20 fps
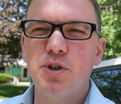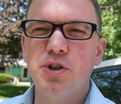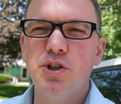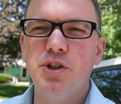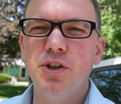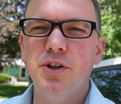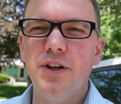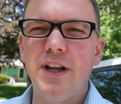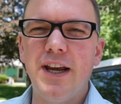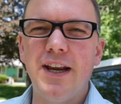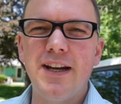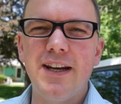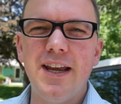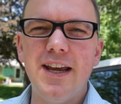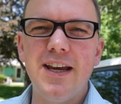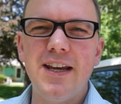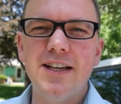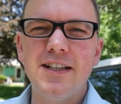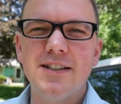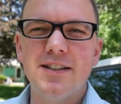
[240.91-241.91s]
shooting
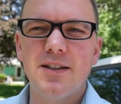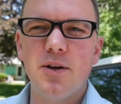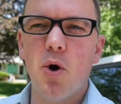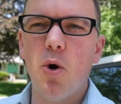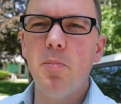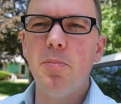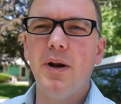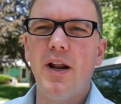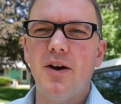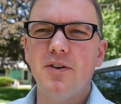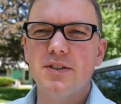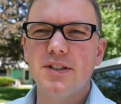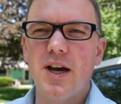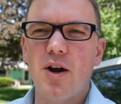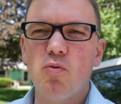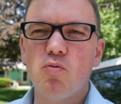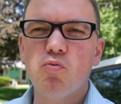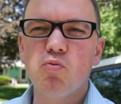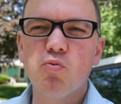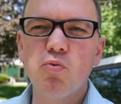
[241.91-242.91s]
is the open house
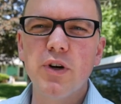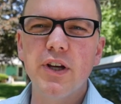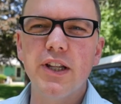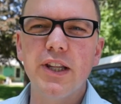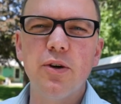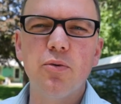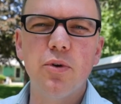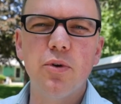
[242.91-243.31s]
got really,